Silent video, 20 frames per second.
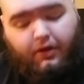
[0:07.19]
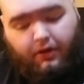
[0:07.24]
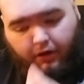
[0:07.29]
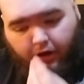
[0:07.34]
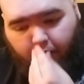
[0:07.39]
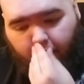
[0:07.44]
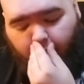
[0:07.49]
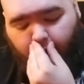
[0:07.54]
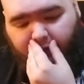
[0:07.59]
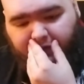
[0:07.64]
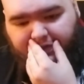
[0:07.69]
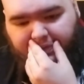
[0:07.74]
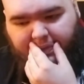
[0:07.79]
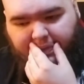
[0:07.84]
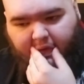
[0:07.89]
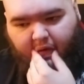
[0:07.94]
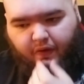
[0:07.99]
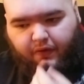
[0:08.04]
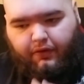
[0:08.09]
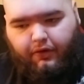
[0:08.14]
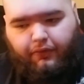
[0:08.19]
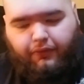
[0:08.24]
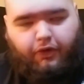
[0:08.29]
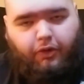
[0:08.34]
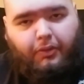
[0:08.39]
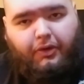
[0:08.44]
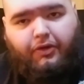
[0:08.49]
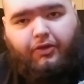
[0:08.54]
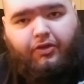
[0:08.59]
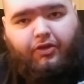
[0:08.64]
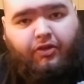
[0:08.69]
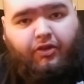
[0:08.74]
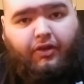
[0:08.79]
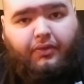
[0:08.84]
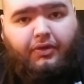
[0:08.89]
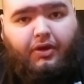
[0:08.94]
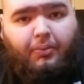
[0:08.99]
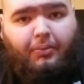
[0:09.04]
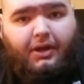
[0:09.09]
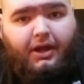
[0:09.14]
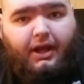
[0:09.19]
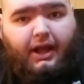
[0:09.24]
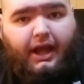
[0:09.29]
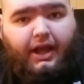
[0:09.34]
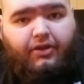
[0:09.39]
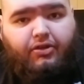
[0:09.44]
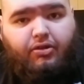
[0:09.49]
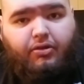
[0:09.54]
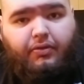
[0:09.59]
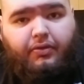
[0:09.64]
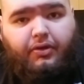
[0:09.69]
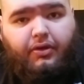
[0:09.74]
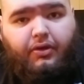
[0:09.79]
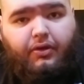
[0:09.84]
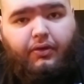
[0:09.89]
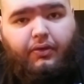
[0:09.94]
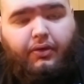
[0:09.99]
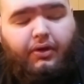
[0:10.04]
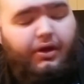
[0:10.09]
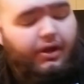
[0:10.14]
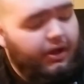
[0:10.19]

I know it's been a few months since I've done my last review.